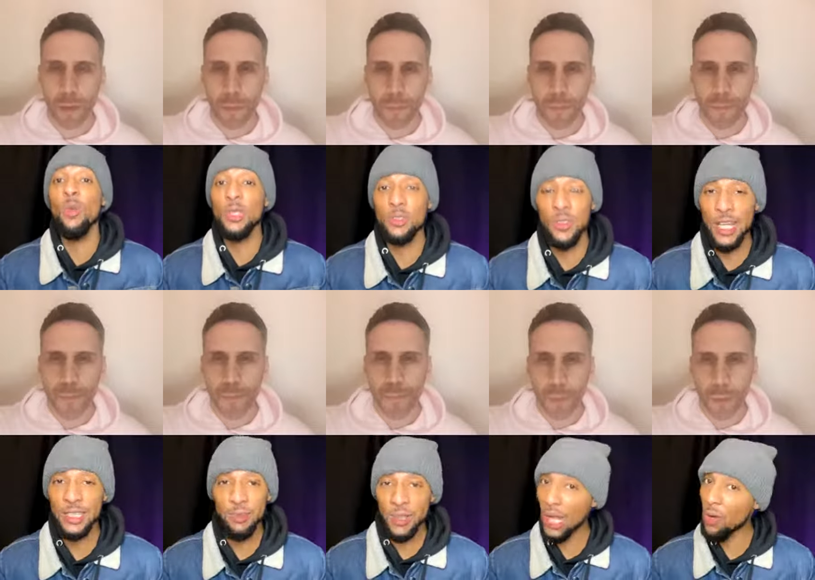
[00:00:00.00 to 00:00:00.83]
Speaker 1: was fast,
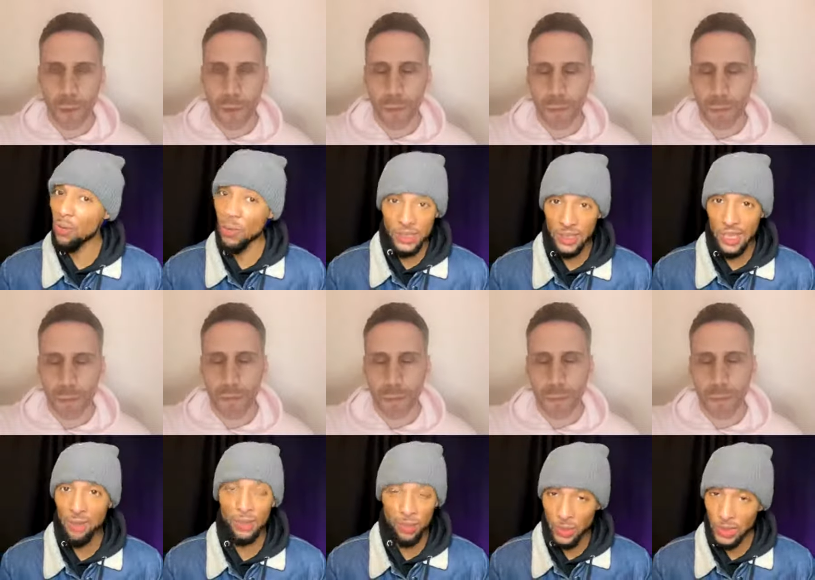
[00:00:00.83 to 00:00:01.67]
but I wasn't. I
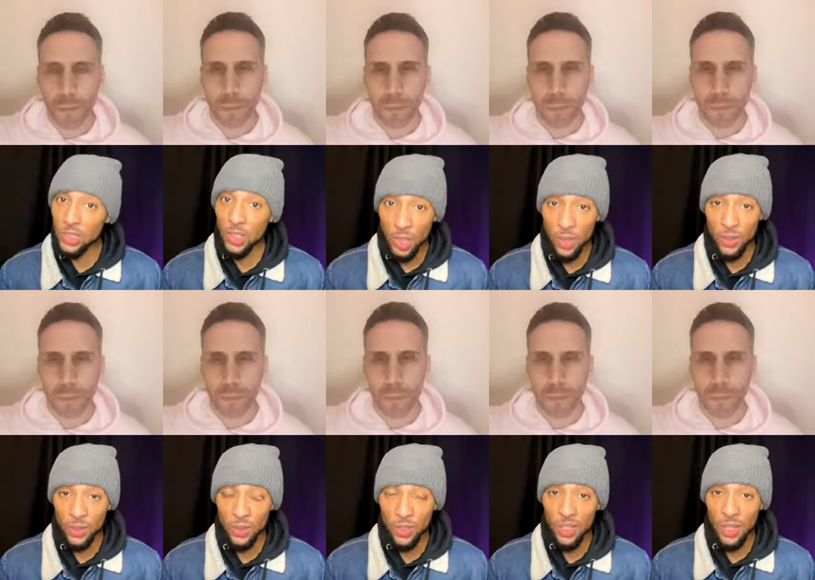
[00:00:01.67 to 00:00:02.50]
was really slow,
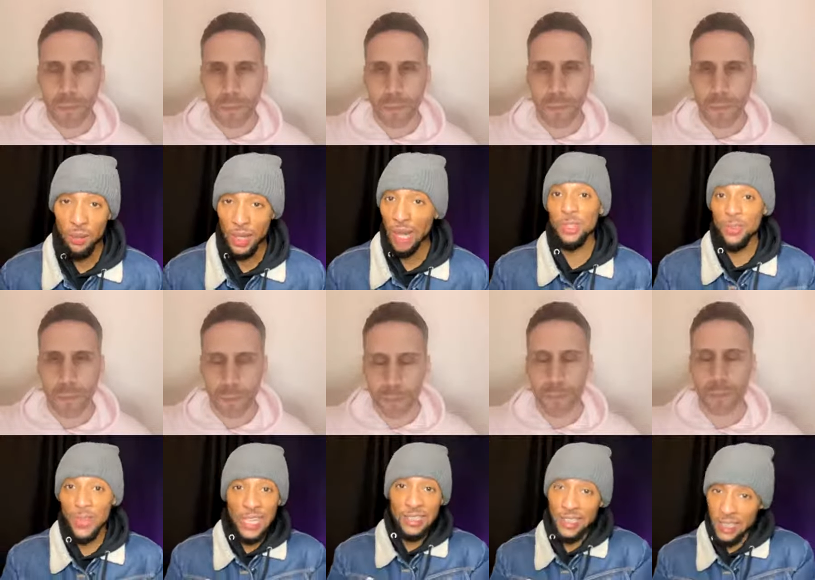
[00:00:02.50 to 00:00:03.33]
but I was
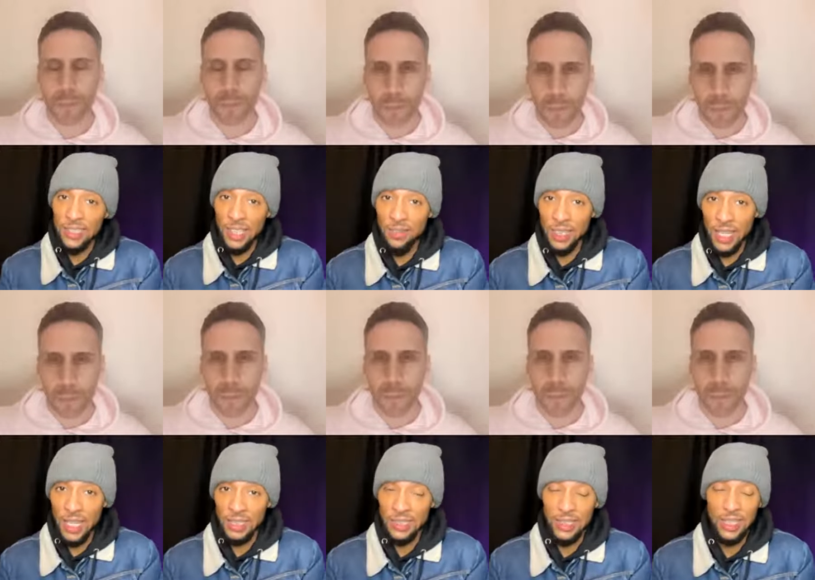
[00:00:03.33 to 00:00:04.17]
faster mm-hmm. than these other
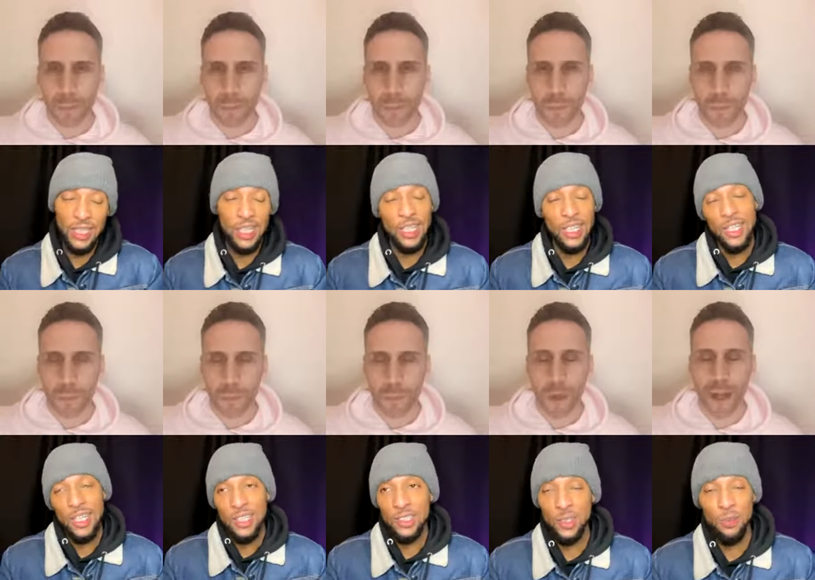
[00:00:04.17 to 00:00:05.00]
guys.
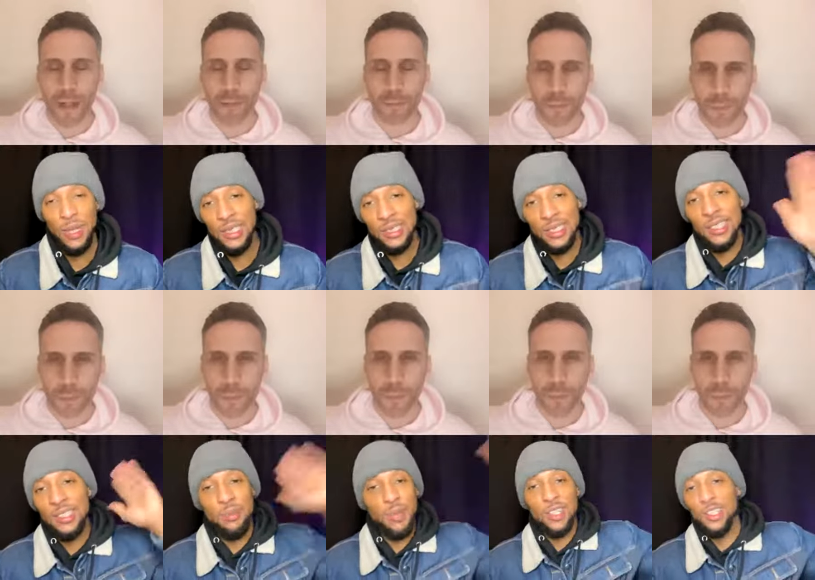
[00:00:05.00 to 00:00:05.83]
So right. Mase kicks
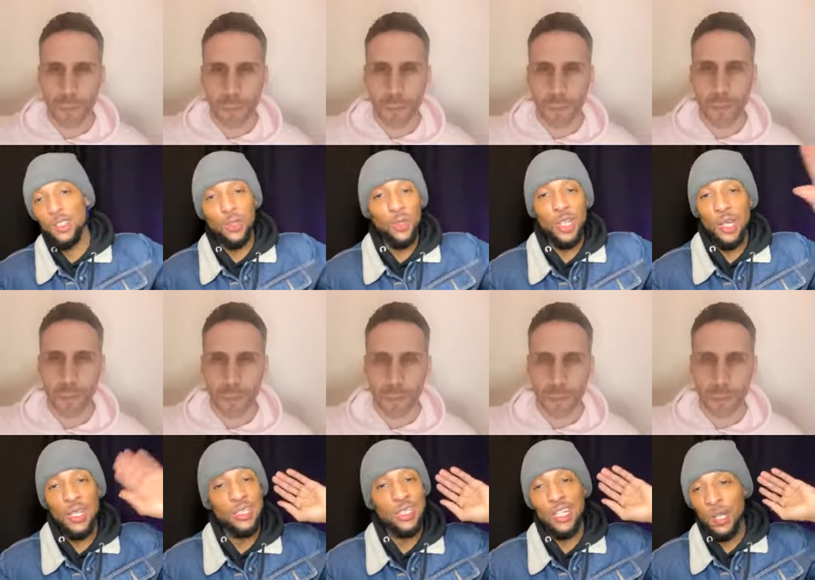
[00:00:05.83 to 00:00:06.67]
them out the studio.
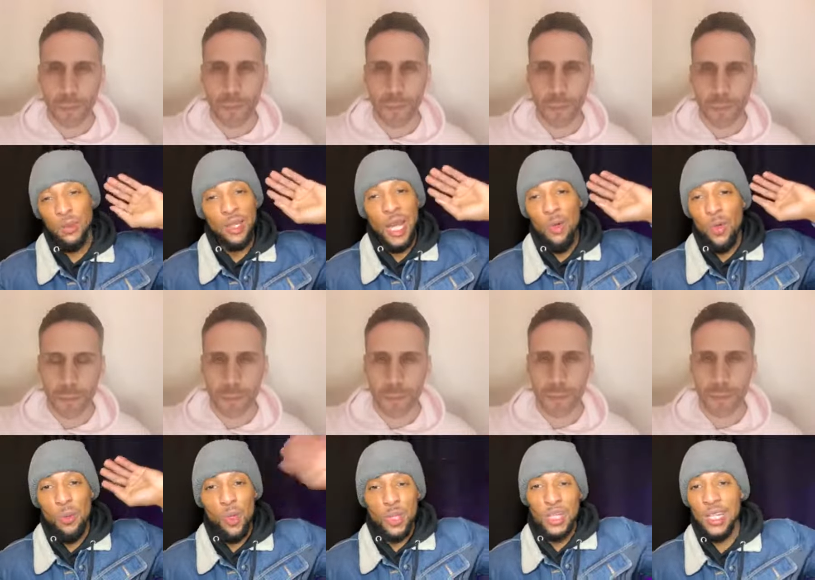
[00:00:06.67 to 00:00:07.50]
He's like, "Yo, we got one
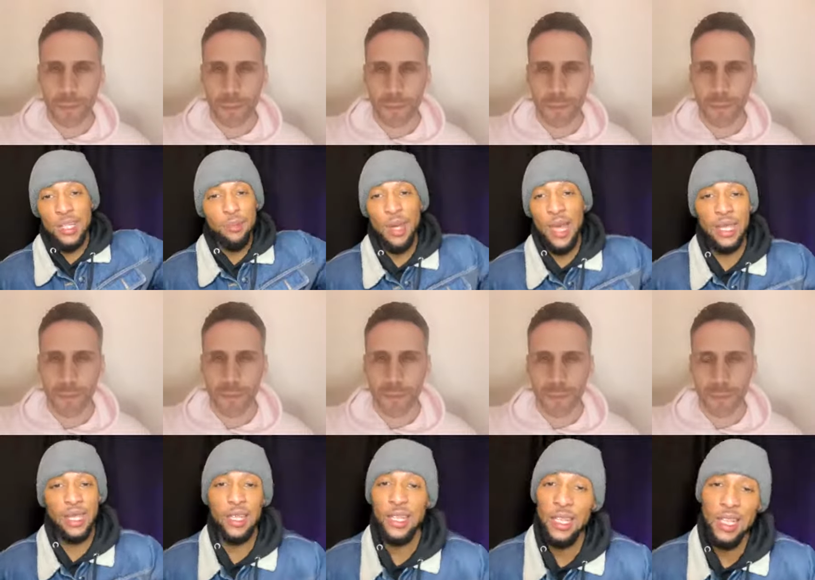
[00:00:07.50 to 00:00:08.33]
more kid in the back
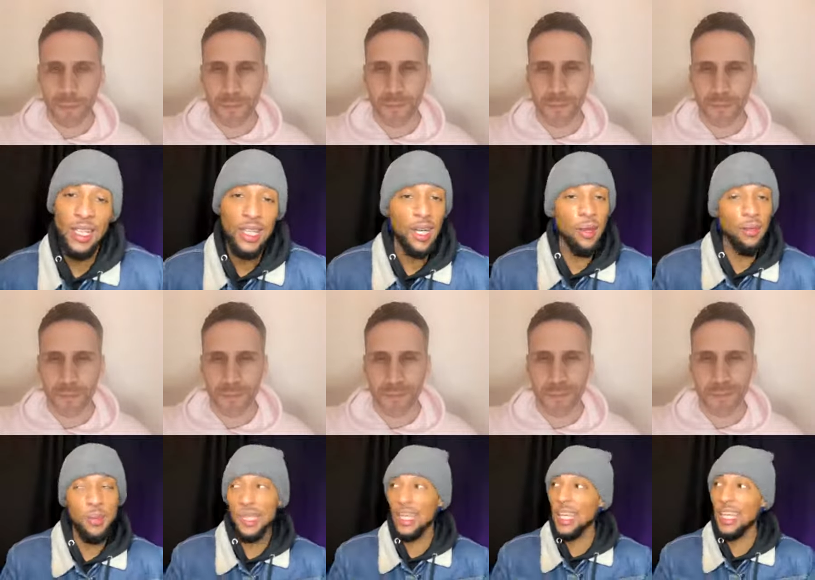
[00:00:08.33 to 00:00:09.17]
know what I
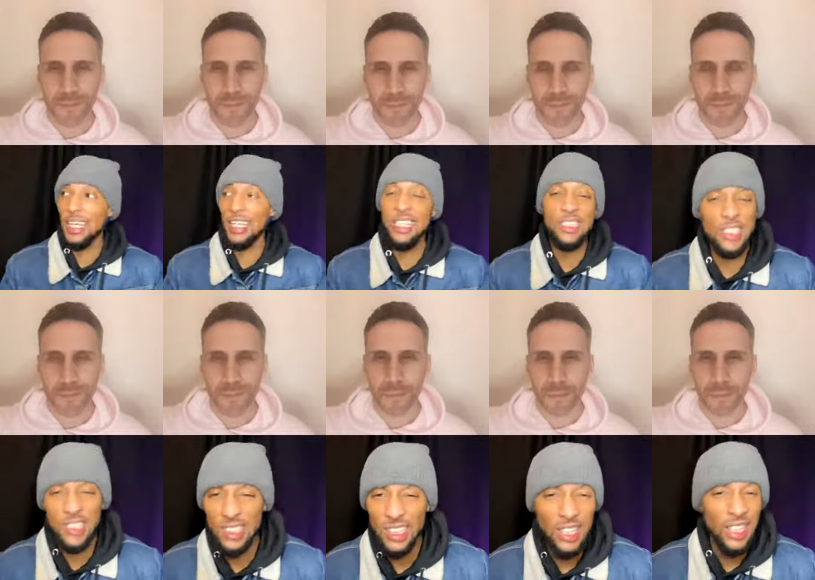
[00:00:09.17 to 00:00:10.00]
mean? And he's
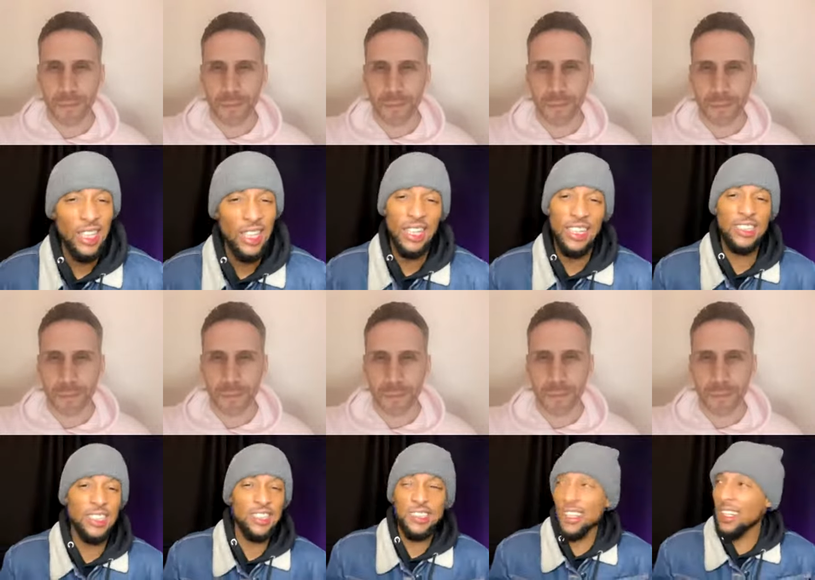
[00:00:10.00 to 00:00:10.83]
just he's
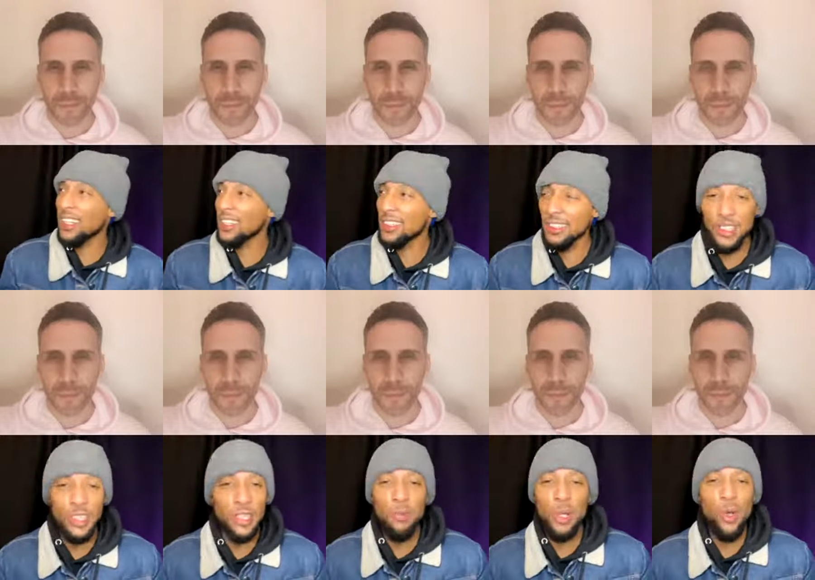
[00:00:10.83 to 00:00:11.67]
just uh,
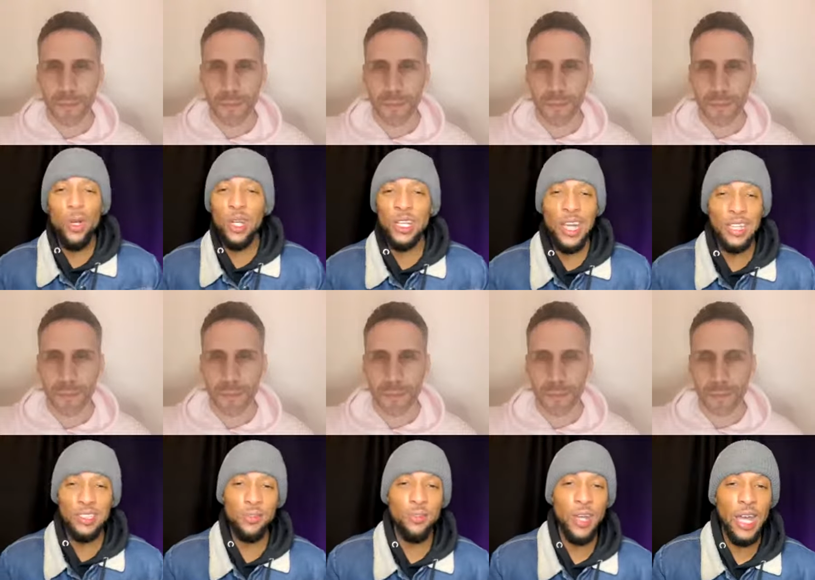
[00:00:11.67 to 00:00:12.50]
good with organizing
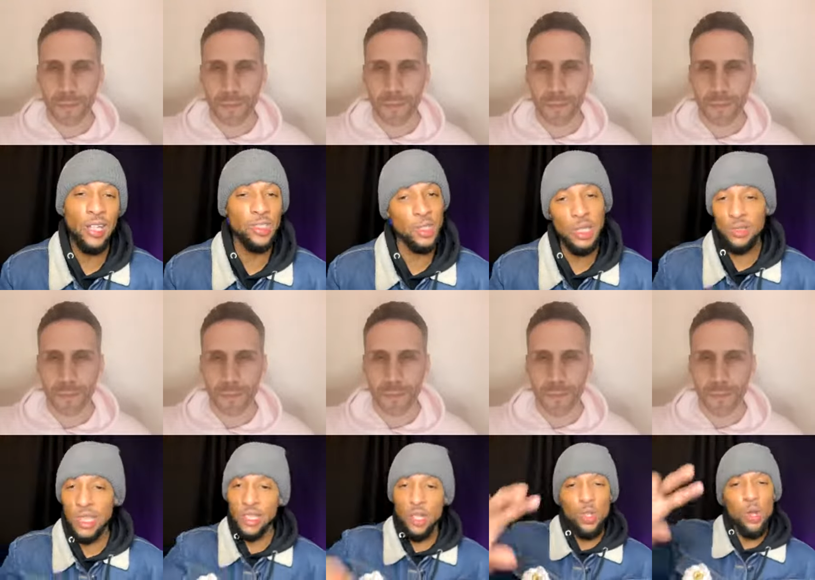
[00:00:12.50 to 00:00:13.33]
files. So he was like,
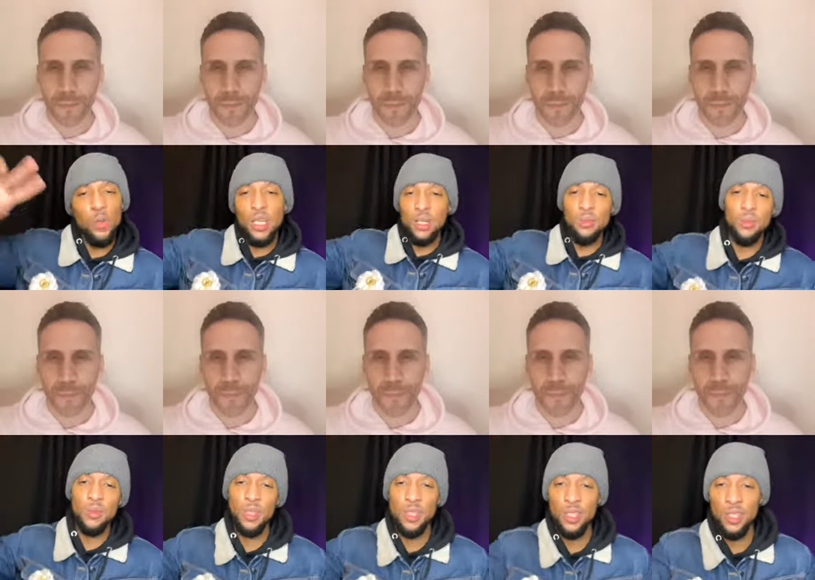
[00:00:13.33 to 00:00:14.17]
"Yo, go get him,
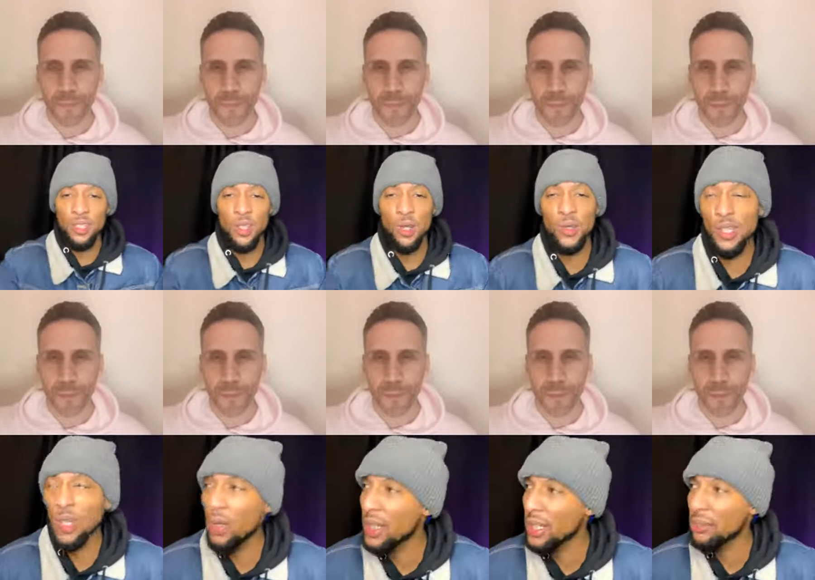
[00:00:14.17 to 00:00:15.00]
go get go
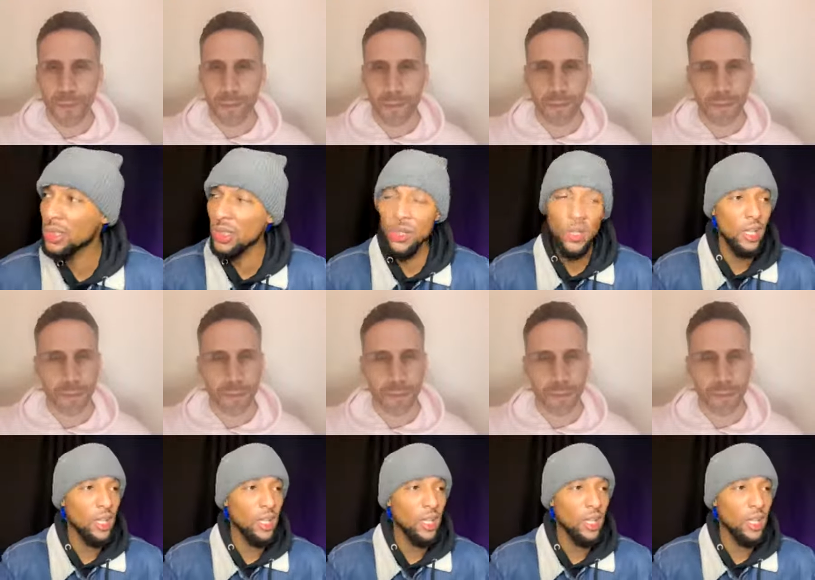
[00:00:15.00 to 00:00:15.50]
get him." So